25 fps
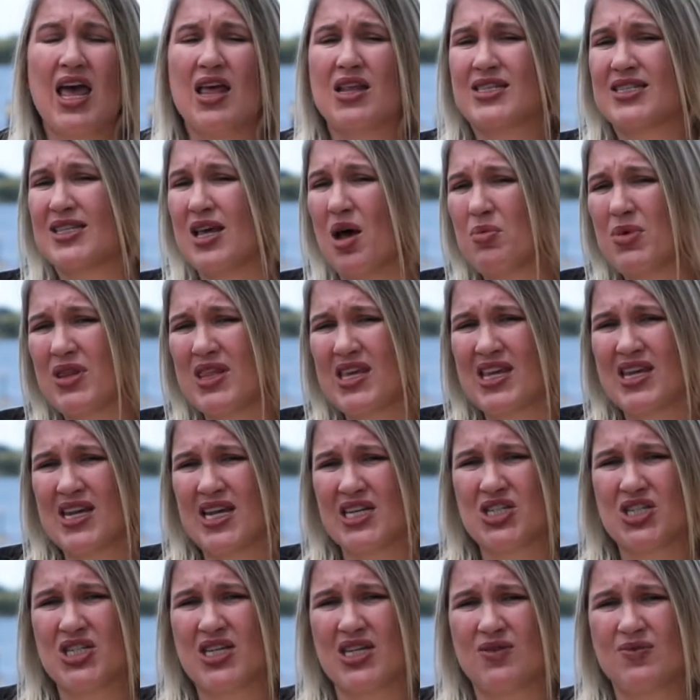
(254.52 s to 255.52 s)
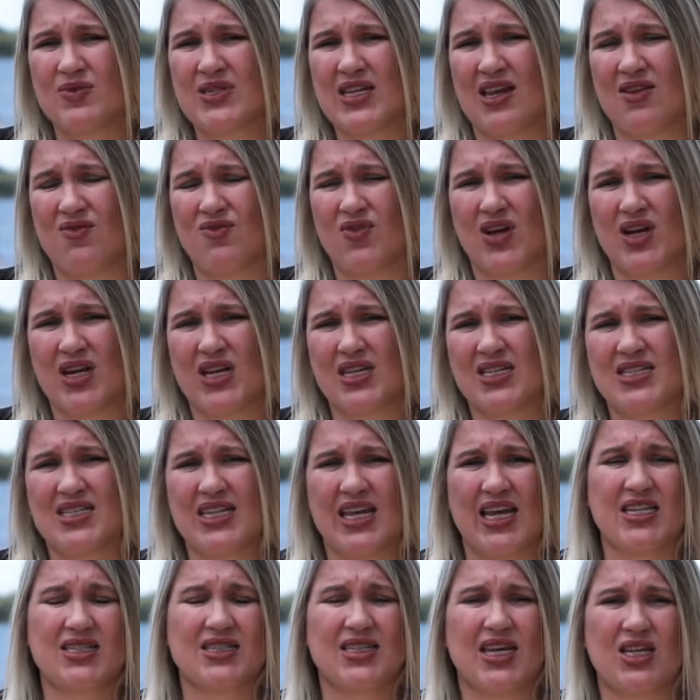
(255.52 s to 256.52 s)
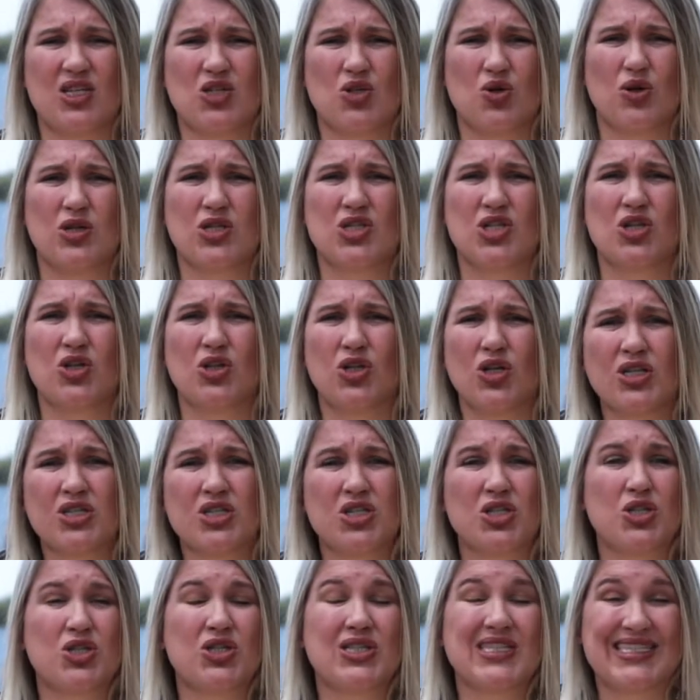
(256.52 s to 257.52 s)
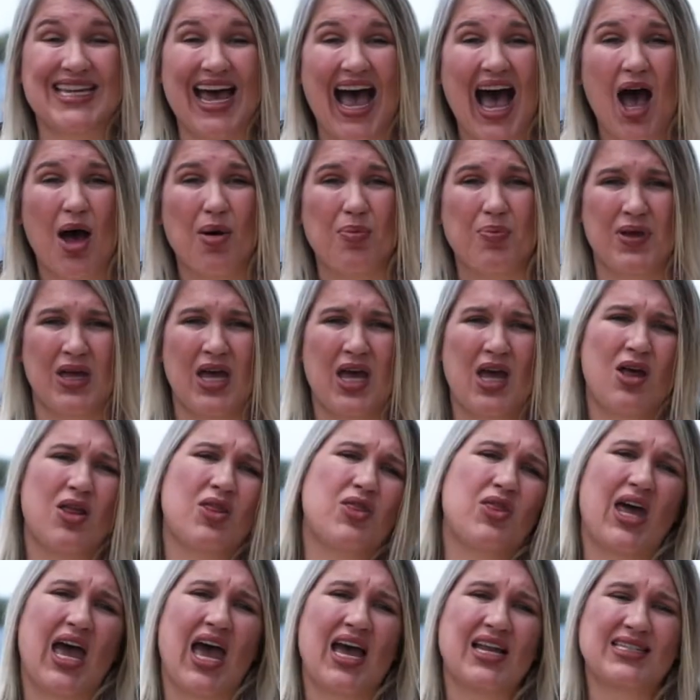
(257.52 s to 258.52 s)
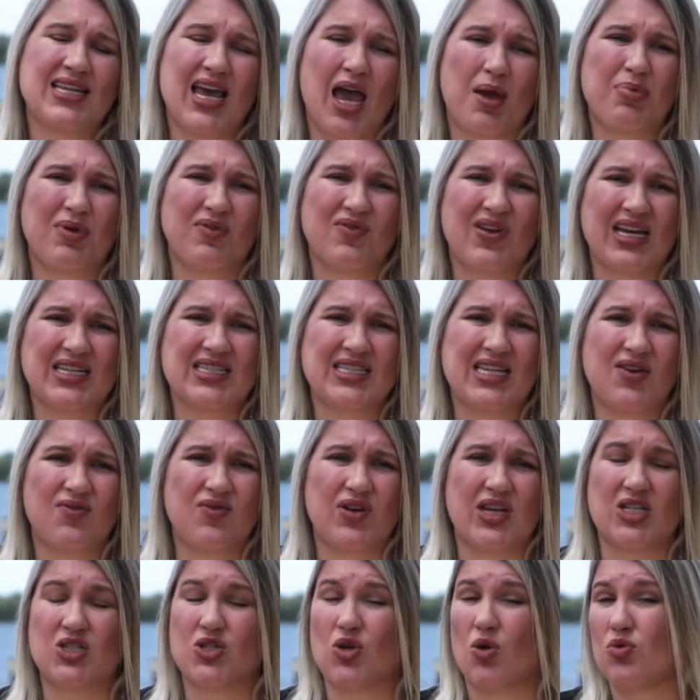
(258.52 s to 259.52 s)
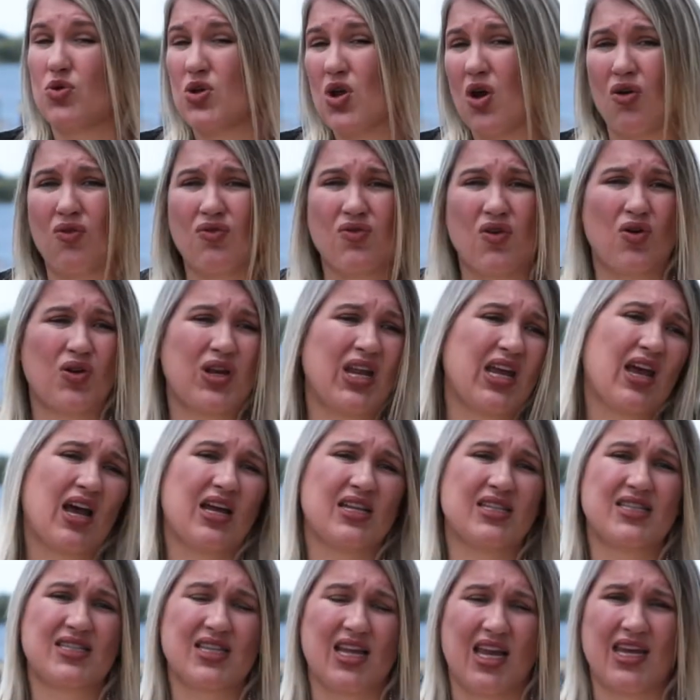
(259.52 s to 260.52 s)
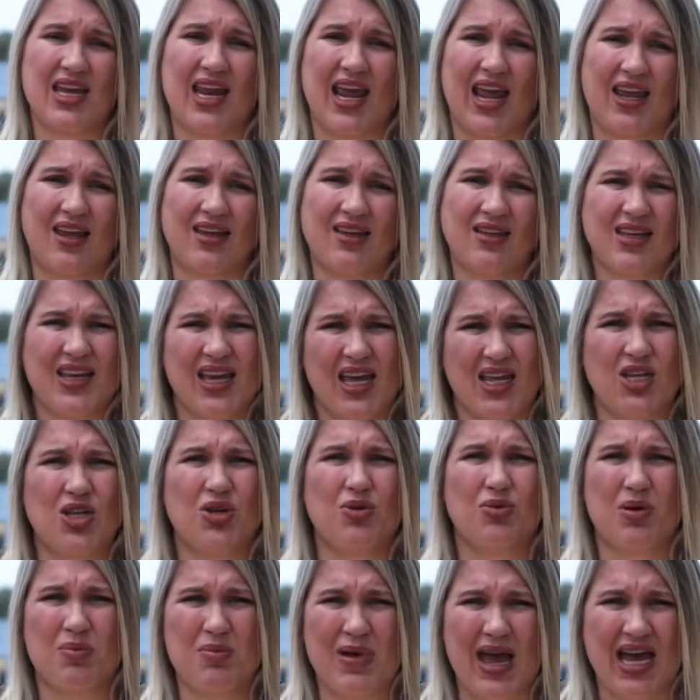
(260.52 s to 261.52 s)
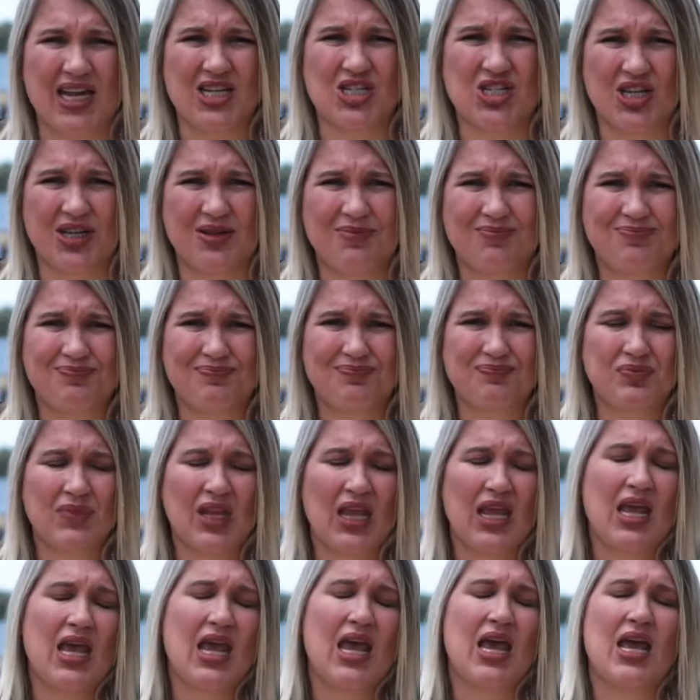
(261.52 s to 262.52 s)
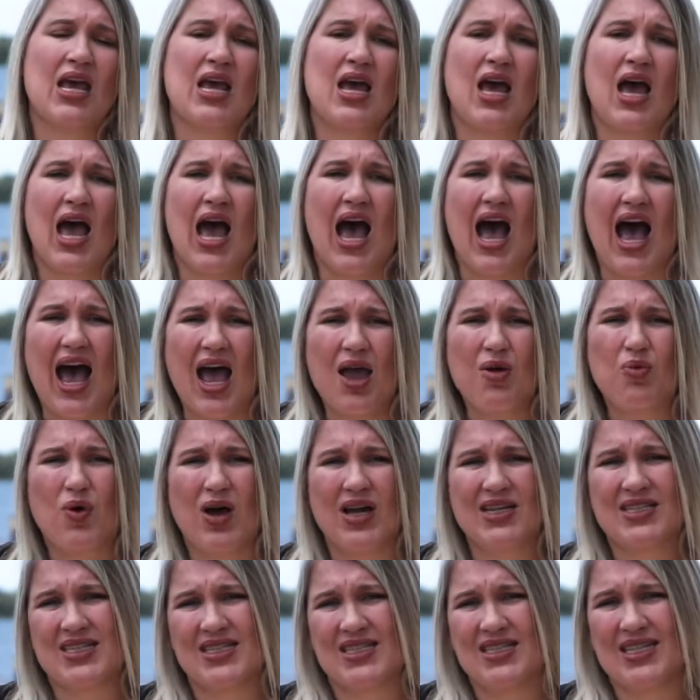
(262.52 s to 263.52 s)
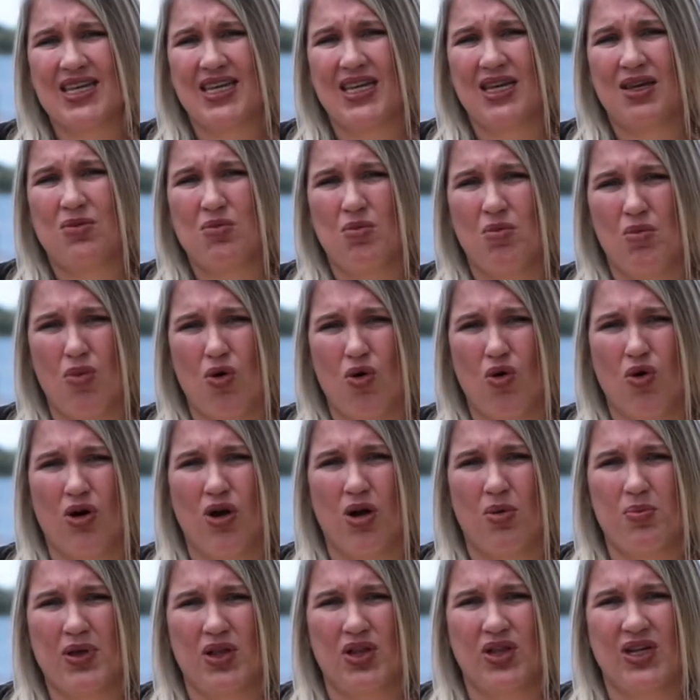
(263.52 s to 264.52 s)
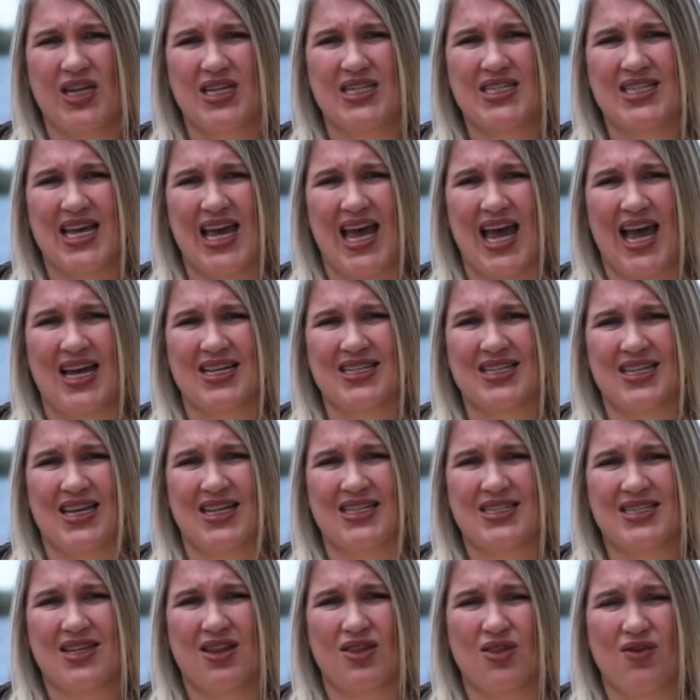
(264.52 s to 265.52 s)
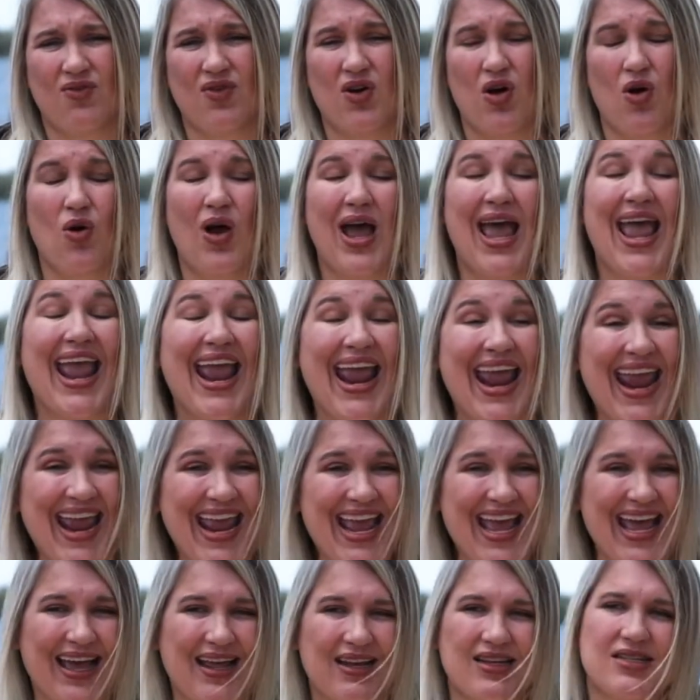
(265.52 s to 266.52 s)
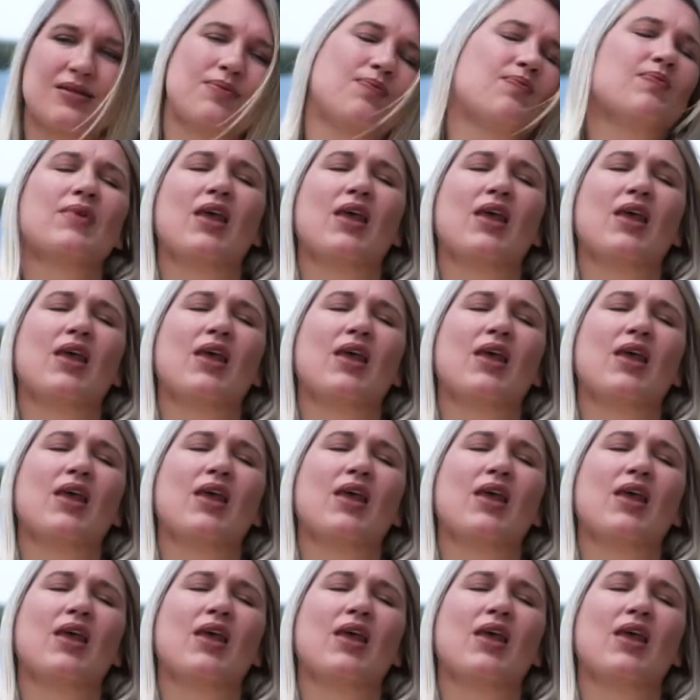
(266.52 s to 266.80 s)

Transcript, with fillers: Some of the initiatives in various states like Georgia look to stop that type of activity, so no voting on Sunday. Can you imagine? I want to see more ability to access the vote and